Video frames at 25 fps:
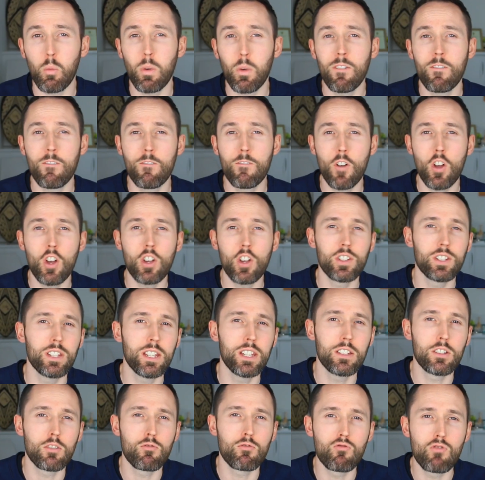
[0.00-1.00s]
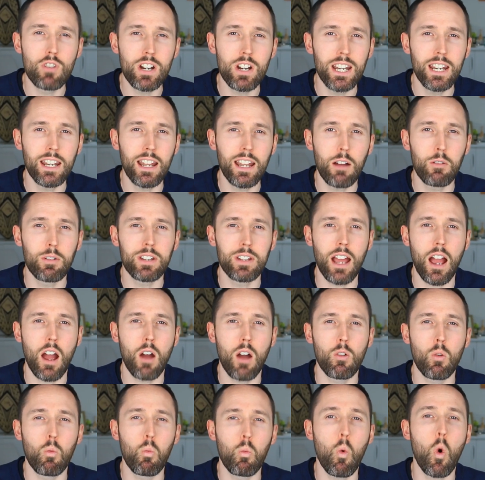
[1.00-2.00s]
we first need to really nail
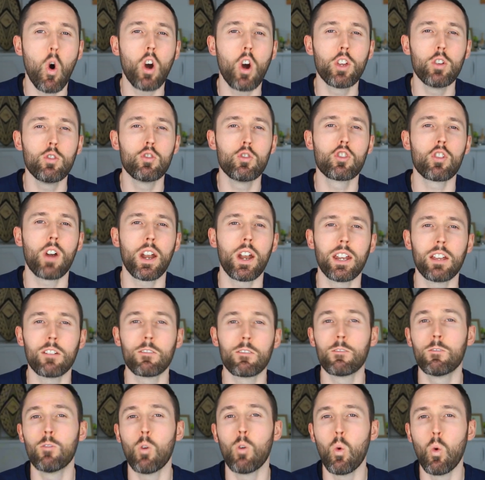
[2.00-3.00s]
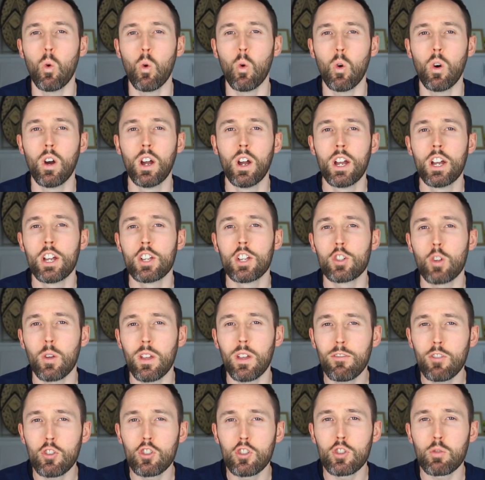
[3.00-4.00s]
down what are you training for. So
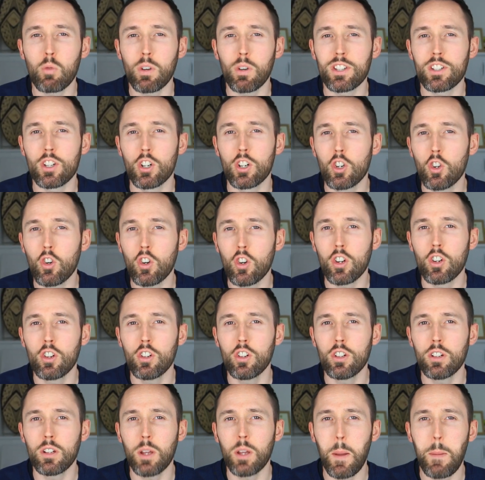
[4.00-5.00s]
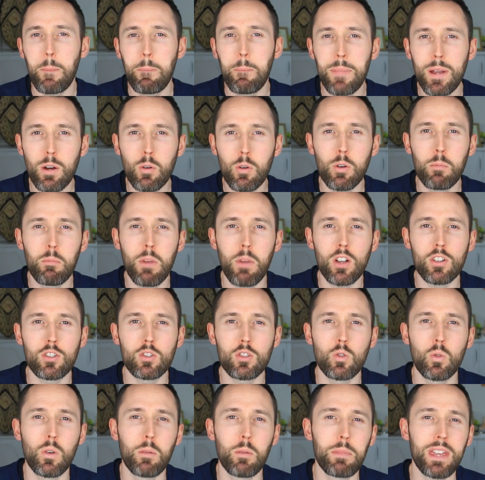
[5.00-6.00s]
if you're just wanting to look good, build
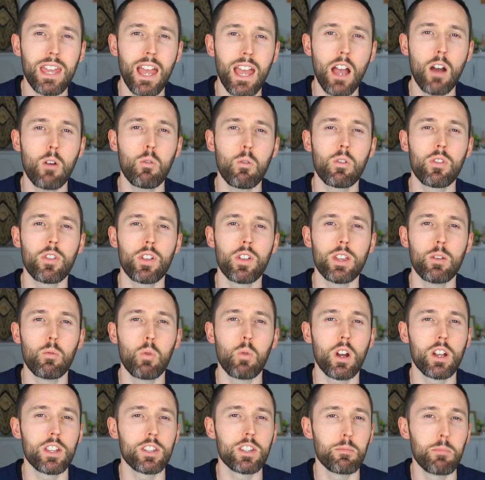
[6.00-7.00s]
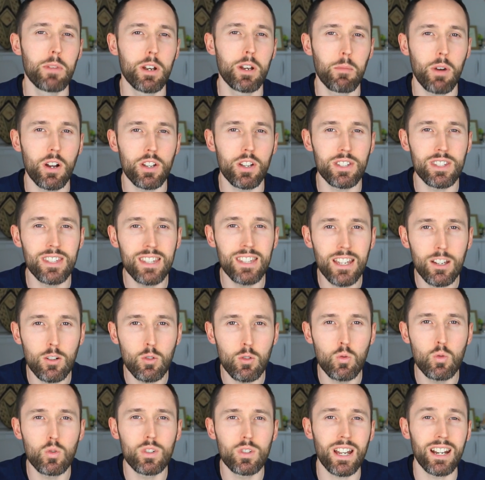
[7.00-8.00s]
muscle and be healthy, work to minimize
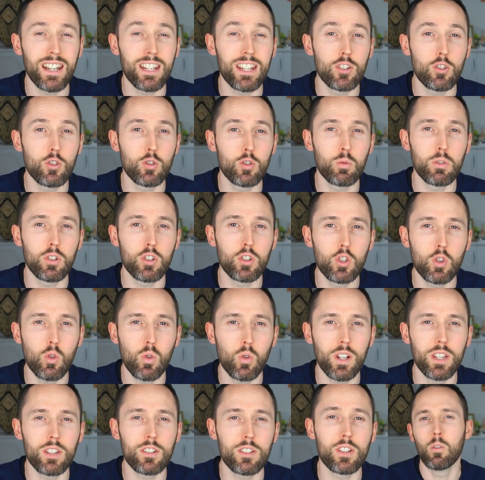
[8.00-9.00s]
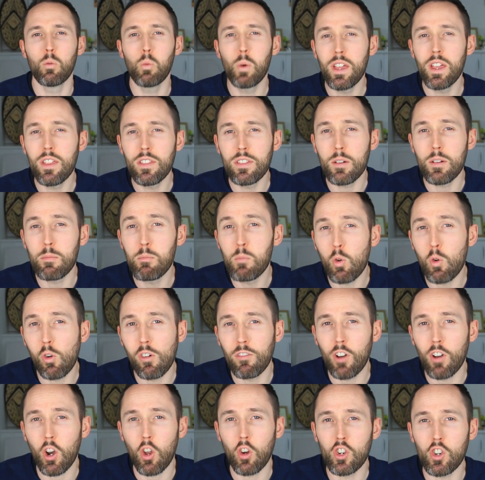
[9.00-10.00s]
niggles and issues with joints with more
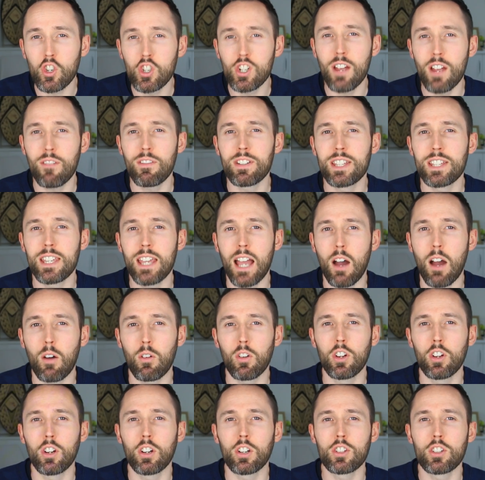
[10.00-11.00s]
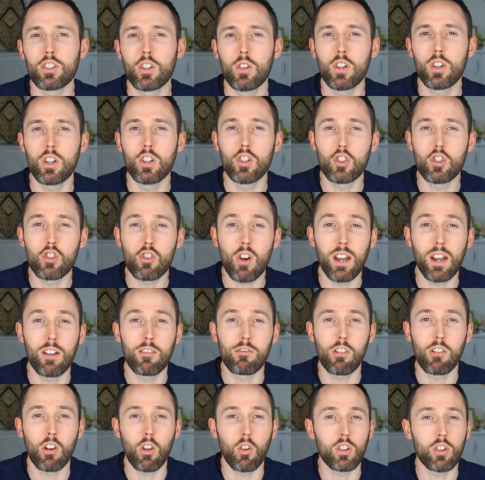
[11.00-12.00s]
of a longevity outlook so you can train
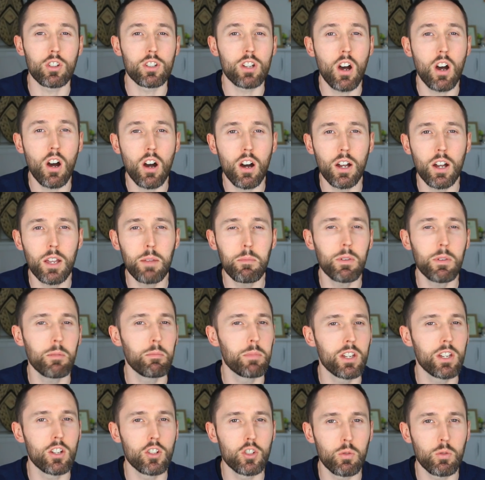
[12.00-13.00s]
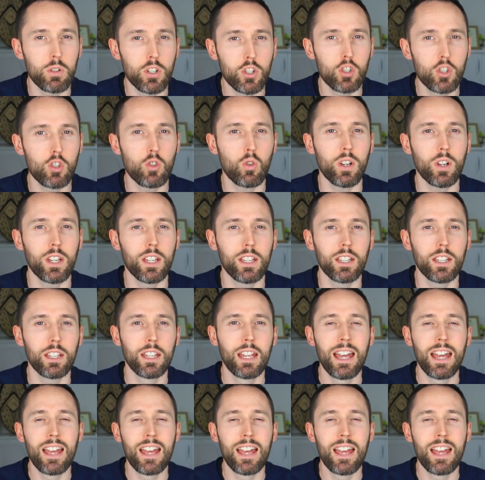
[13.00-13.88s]
for a long time because you enjoy it,